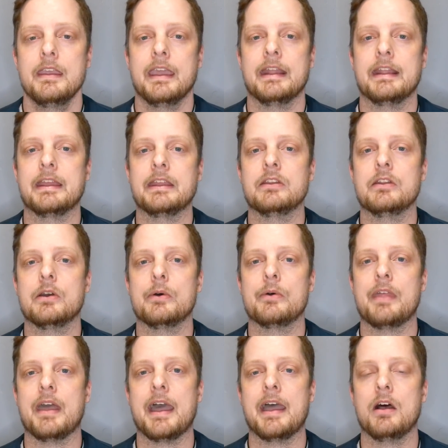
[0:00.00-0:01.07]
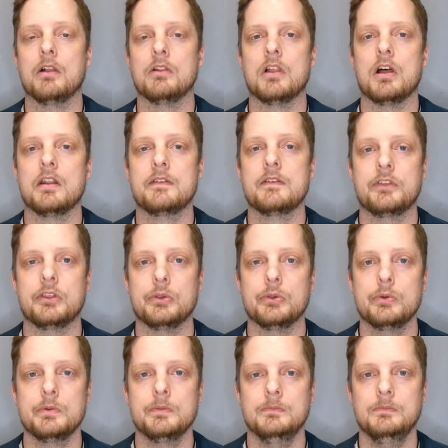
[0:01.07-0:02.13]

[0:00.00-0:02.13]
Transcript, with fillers: And I know that a lot of you